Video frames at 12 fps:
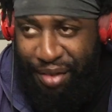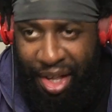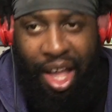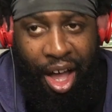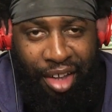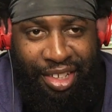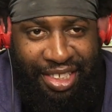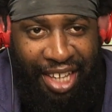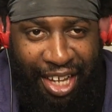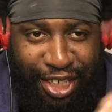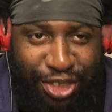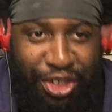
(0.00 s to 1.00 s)
called the
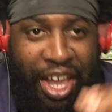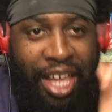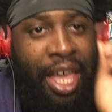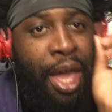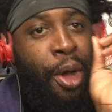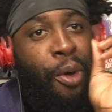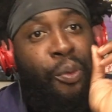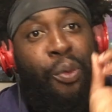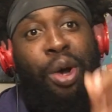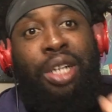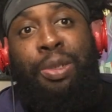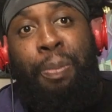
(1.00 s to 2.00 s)
soundtrack
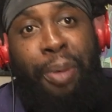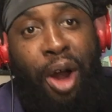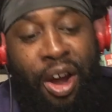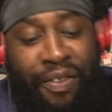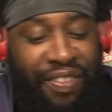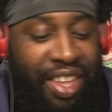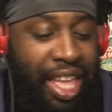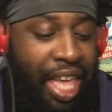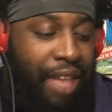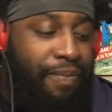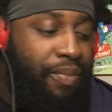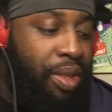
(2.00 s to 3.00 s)
was perfect.
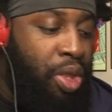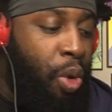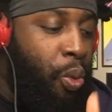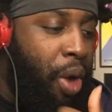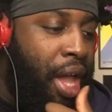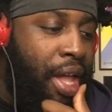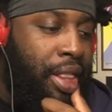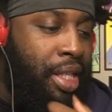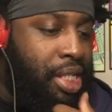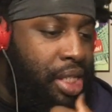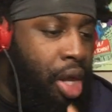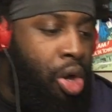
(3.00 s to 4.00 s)
The way
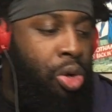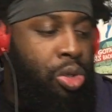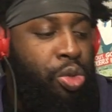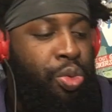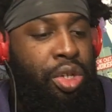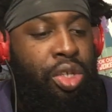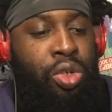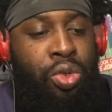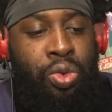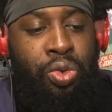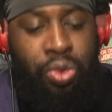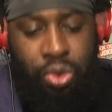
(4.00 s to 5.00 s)
the songs were
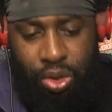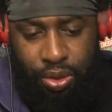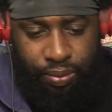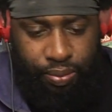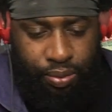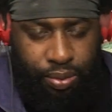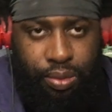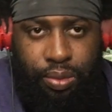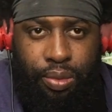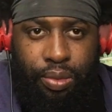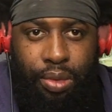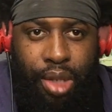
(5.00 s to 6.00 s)
used
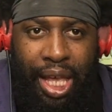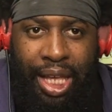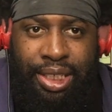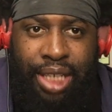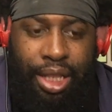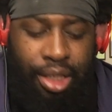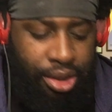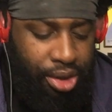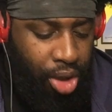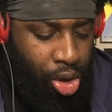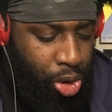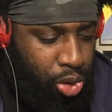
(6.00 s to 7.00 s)
is that the
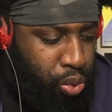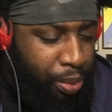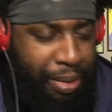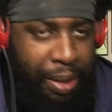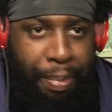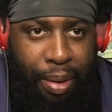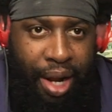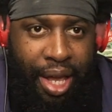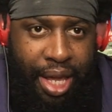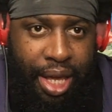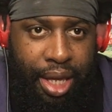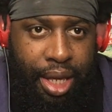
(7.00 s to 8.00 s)
songs will be
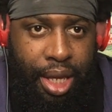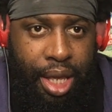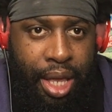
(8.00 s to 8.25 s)
playing